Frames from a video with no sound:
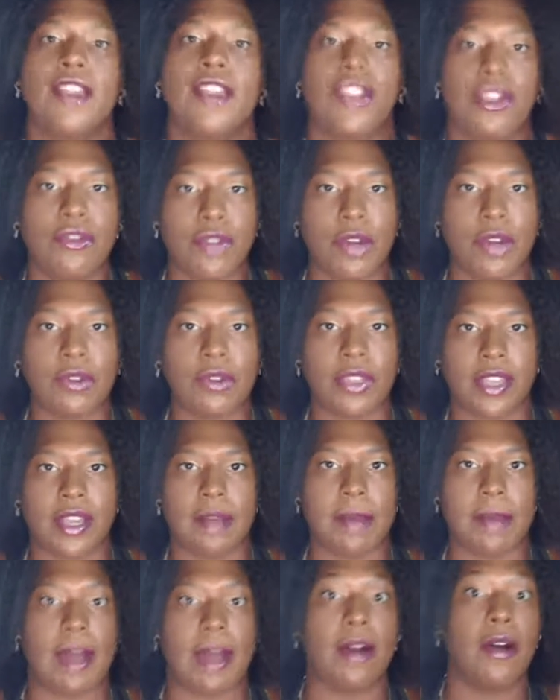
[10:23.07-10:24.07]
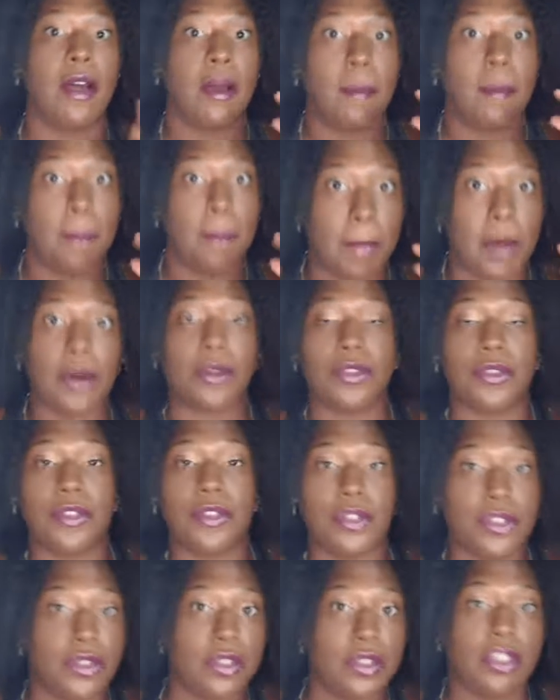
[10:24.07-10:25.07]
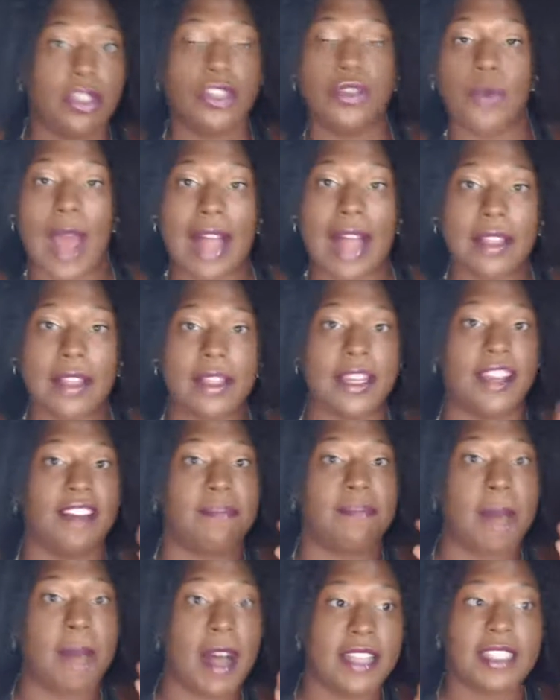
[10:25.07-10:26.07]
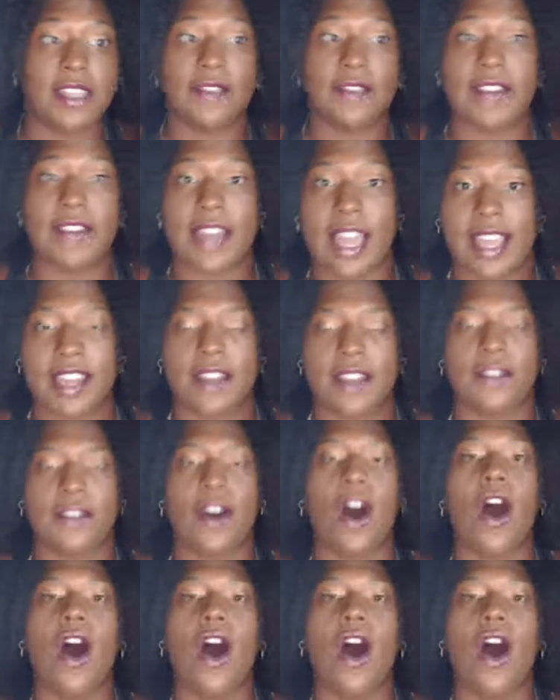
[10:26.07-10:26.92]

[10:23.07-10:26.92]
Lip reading: that you don't think about both the duality of positive and negative.